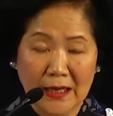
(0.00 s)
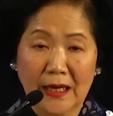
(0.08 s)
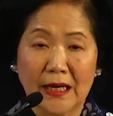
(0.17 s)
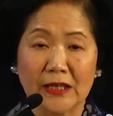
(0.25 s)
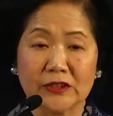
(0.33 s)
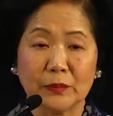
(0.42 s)

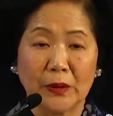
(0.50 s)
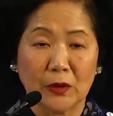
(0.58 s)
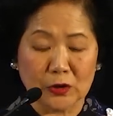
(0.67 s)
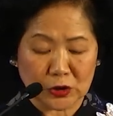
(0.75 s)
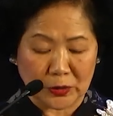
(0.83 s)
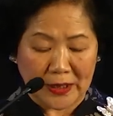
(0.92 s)
as
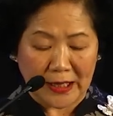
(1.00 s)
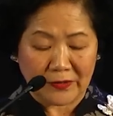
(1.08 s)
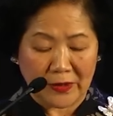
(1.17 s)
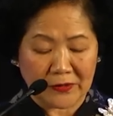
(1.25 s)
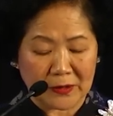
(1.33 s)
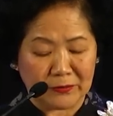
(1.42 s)
opposed to
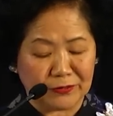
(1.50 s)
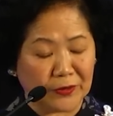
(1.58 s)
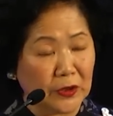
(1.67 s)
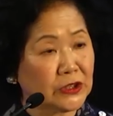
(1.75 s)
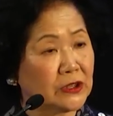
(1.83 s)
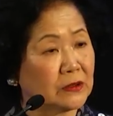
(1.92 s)
having them
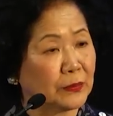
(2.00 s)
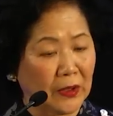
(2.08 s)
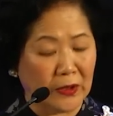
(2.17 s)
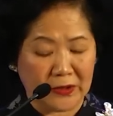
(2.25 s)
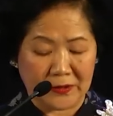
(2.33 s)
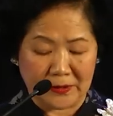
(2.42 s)
foisted
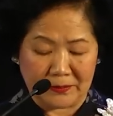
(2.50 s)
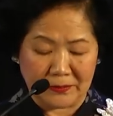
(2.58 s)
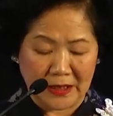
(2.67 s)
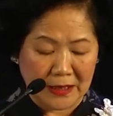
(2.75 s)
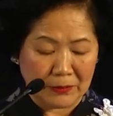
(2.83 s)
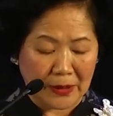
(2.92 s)
upon them
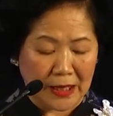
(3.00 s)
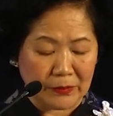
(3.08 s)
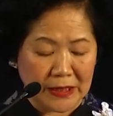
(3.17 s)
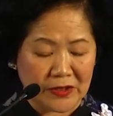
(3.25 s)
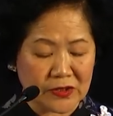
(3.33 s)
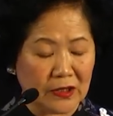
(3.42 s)
by
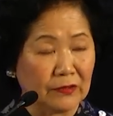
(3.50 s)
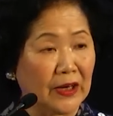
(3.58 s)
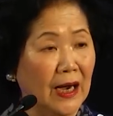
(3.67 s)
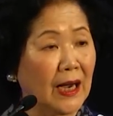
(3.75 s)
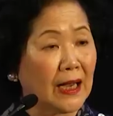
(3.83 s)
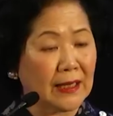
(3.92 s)
means of a
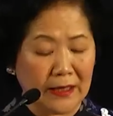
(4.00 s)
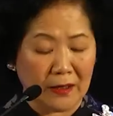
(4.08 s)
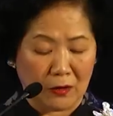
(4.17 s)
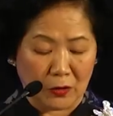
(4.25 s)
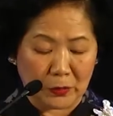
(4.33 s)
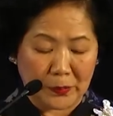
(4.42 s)
highly
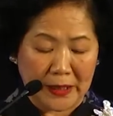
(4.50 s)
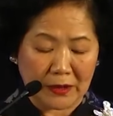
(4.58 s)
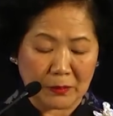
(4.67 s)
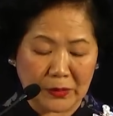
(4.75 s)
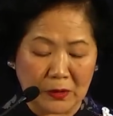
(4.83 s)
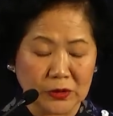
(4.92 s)

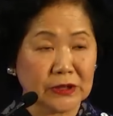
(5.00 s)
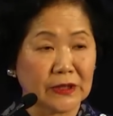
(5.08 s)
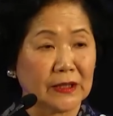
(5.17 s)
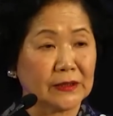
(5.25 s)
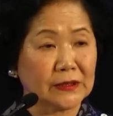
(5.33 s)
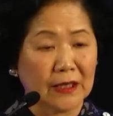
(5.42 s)
opaque
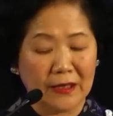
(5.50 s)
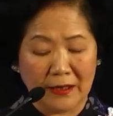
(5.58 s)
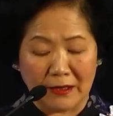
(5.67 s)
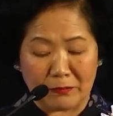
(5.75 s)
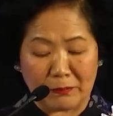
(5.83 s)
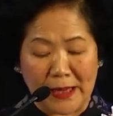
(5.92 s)
process
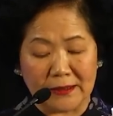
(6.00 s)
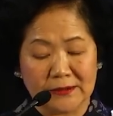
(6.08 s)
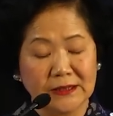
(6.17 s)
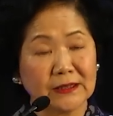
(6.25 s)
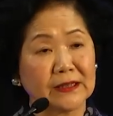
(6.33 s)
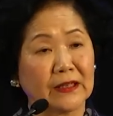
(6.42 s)
of
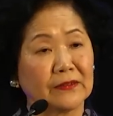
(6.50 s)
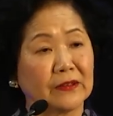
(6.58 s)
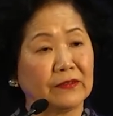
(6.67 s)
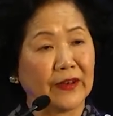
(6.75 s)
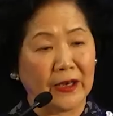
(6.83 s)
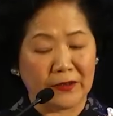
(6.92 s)
balancing the
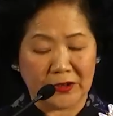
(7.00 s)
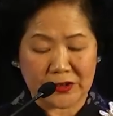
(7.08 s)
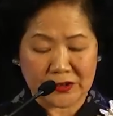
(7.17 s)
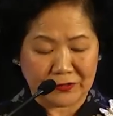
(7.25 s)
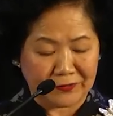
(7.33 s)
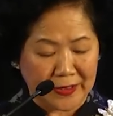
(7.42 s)

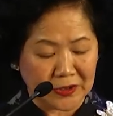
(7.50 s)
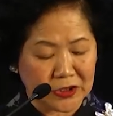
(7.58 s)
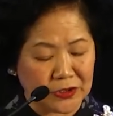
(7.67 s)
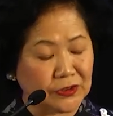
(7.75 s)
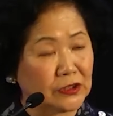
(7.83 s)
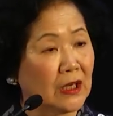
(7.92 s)
various
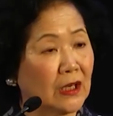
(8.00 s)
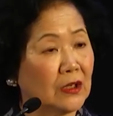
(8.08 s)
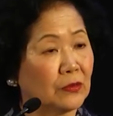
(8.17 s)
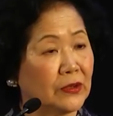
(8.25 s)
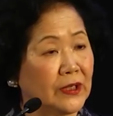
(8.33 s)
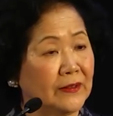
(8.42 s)
factions
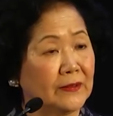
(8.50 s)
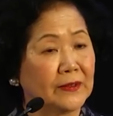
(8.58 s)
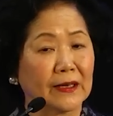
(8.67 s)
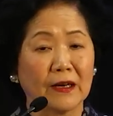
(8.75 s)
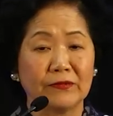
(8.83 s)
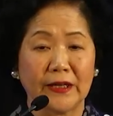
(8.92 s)
within the
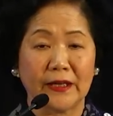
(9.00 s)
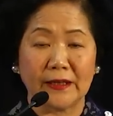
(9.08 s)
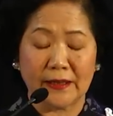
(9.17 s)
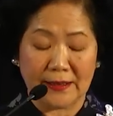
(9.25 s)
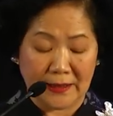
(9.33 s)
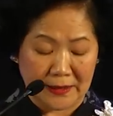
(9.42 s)
governing
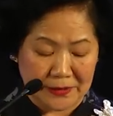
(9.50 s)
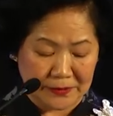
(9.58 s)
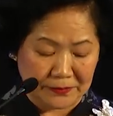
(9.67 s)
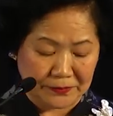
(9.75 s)
elite.